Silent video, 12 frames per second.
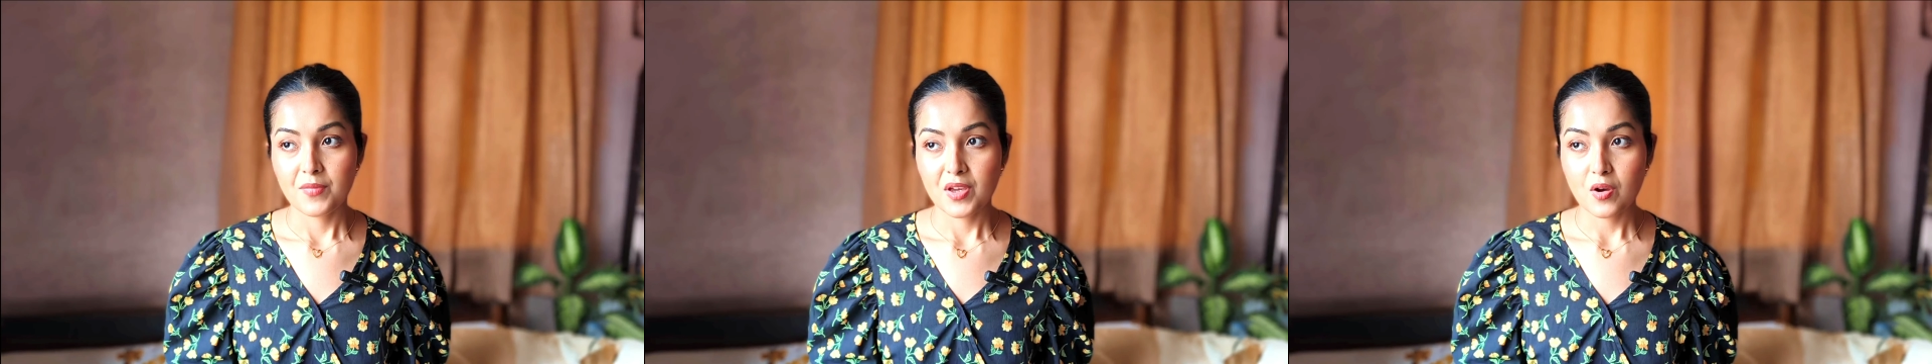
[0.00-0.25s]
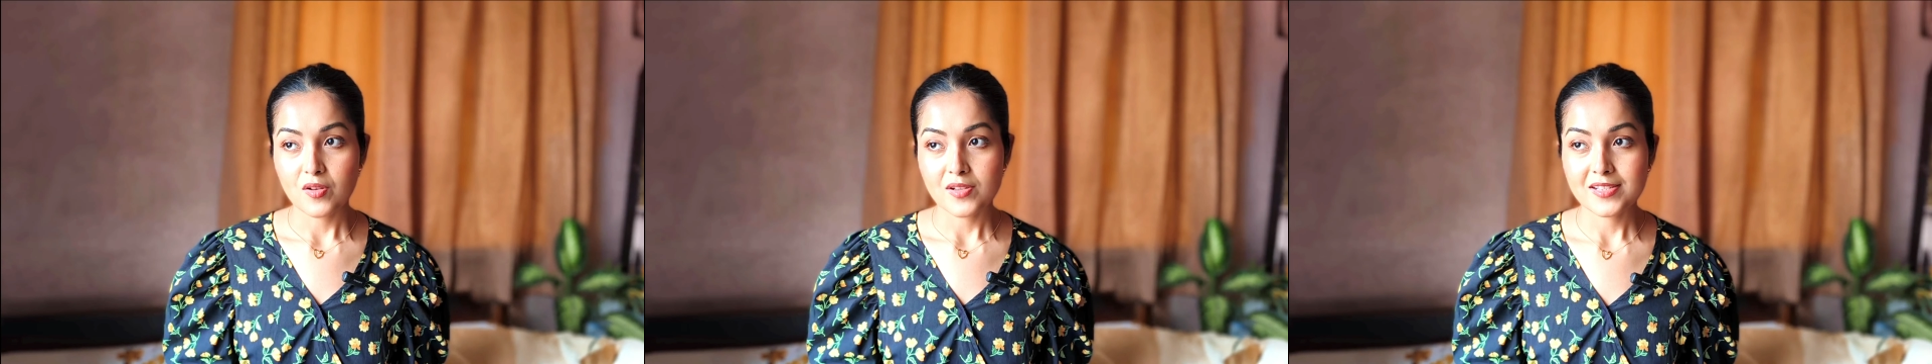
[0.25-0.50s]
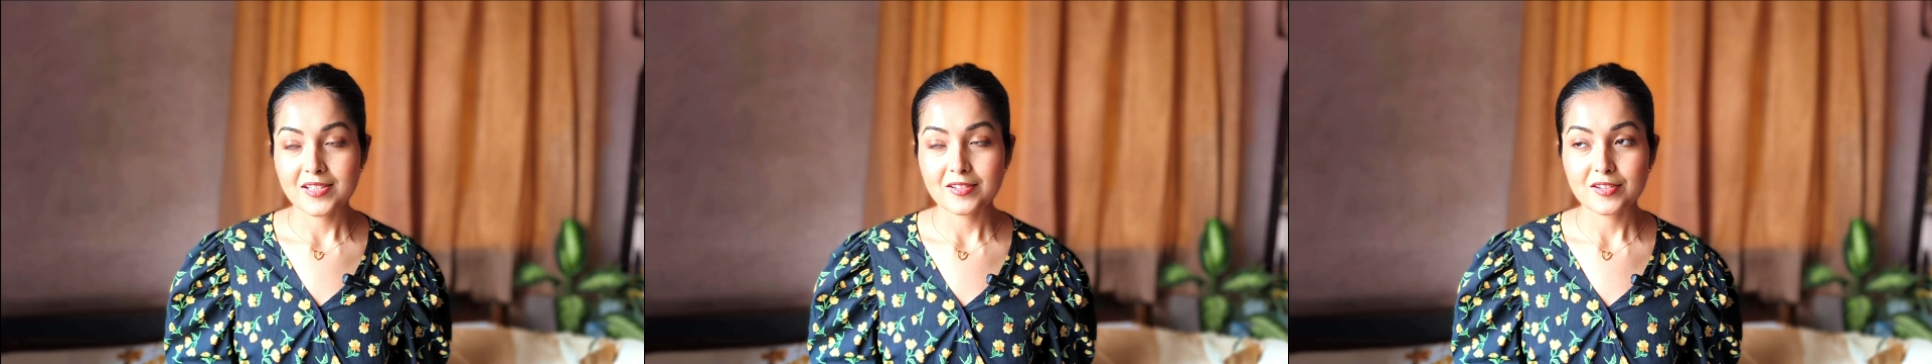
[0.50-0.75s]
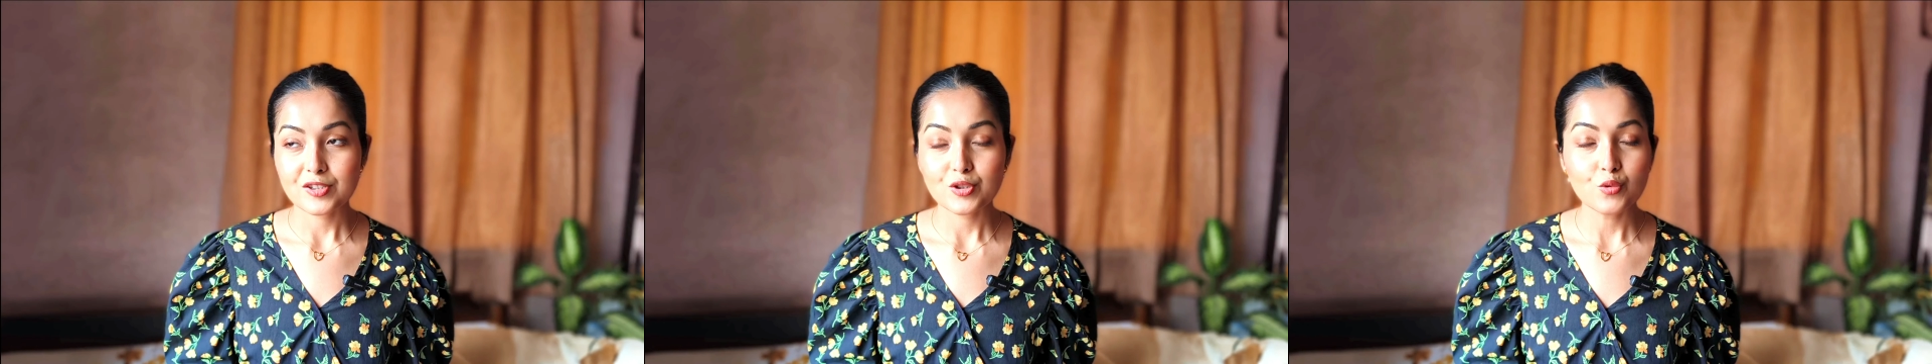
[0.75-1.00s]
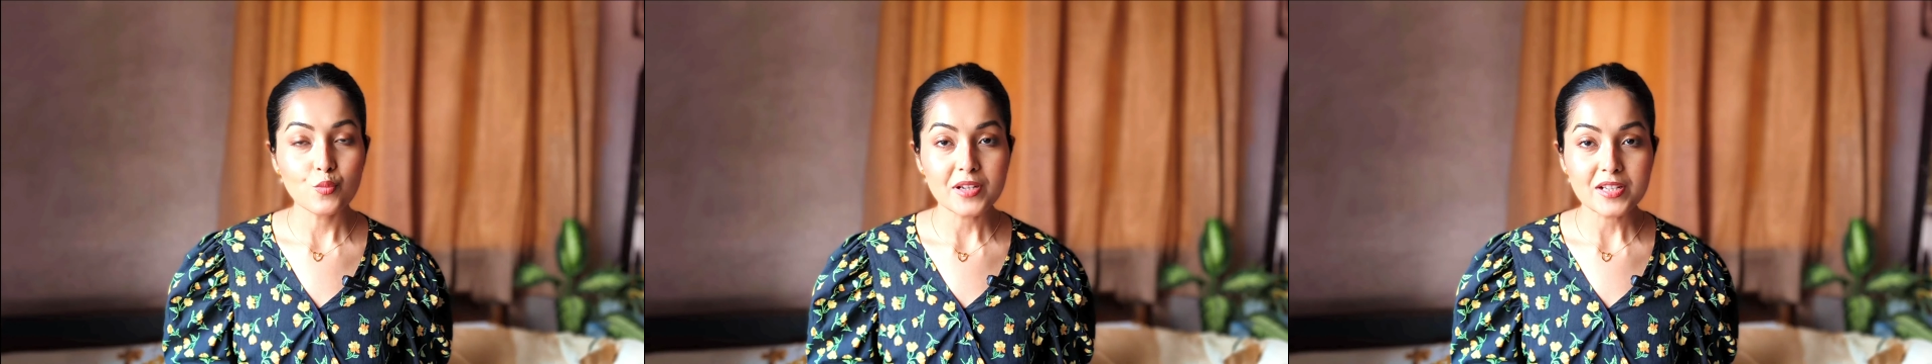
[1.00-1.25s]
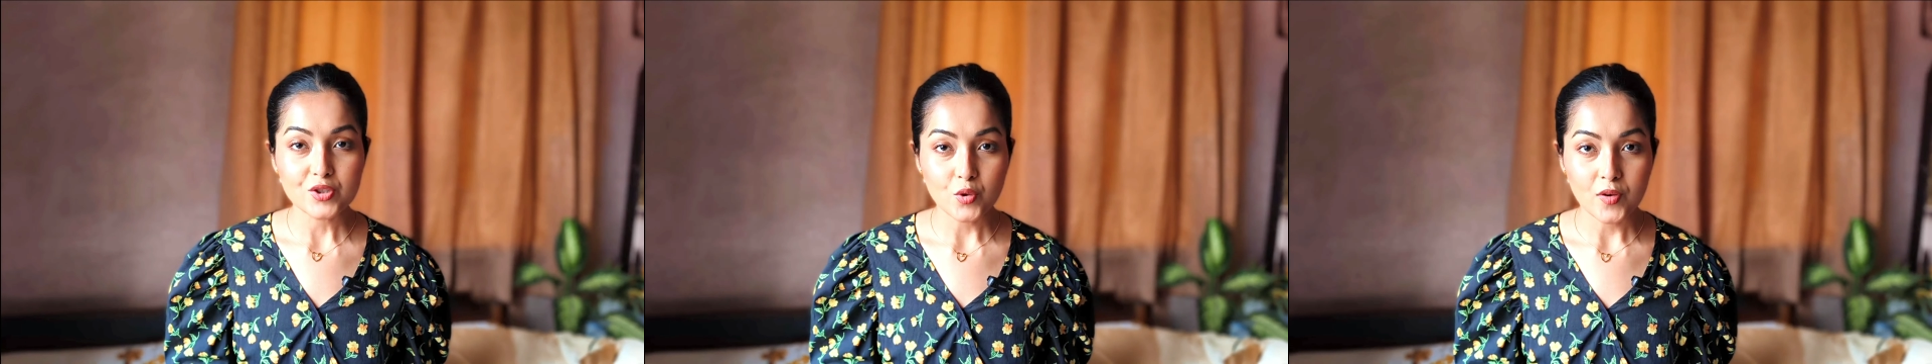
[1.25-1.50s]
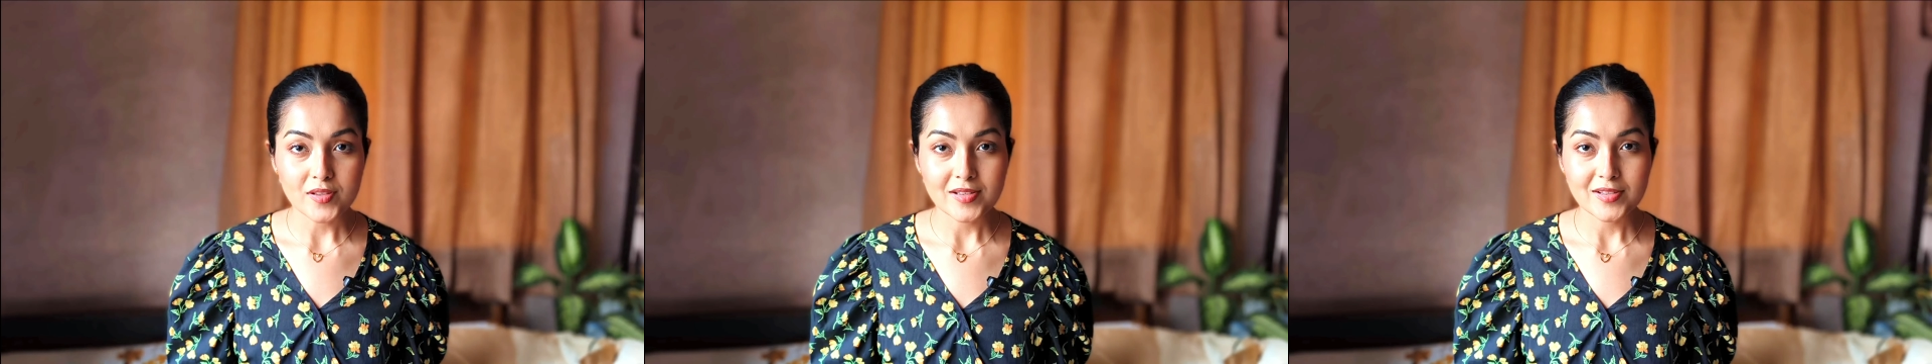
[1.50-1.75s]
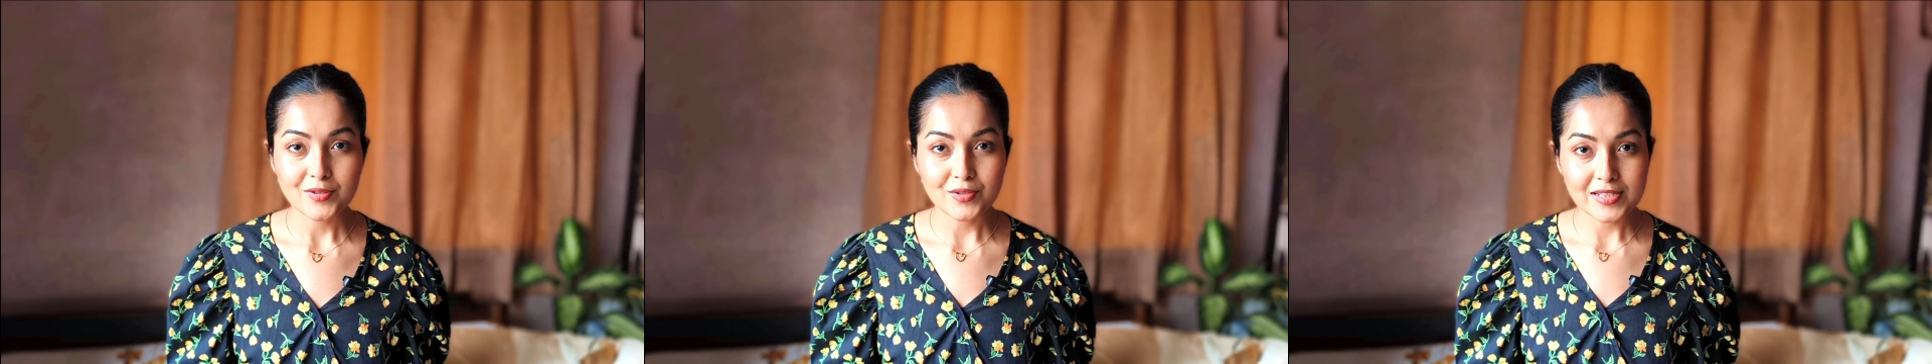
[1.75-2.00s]
because there are too many
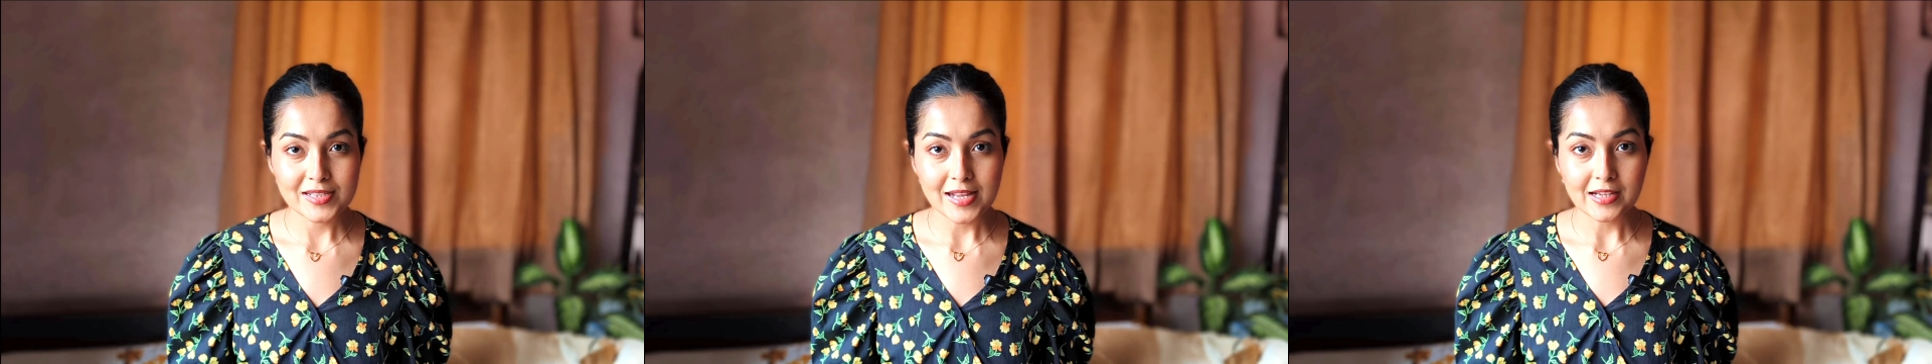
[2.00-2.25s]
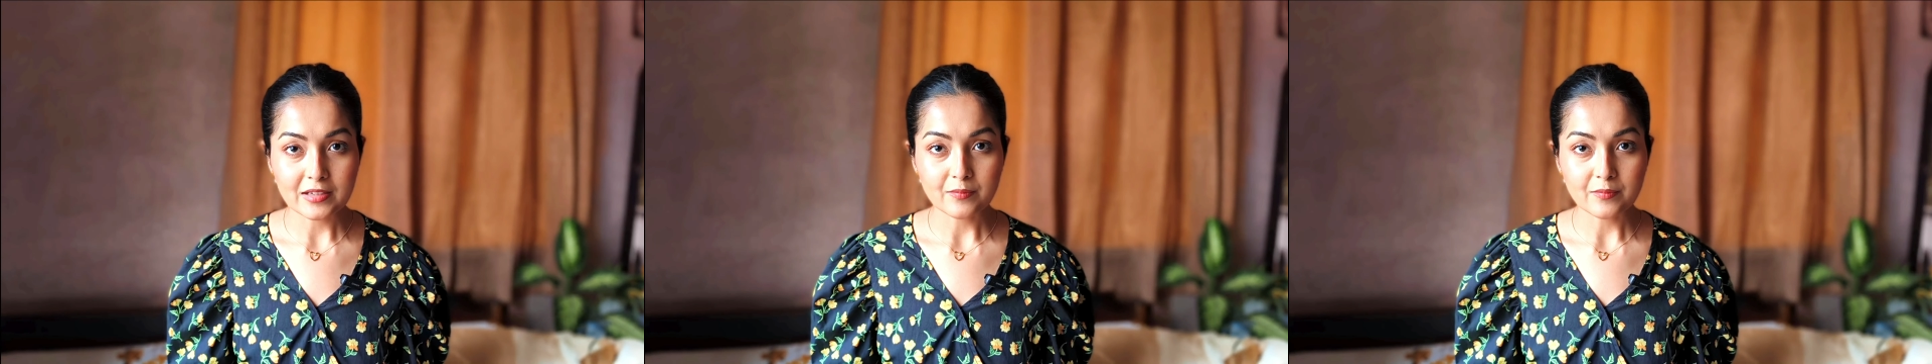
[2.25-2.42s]
choices to design.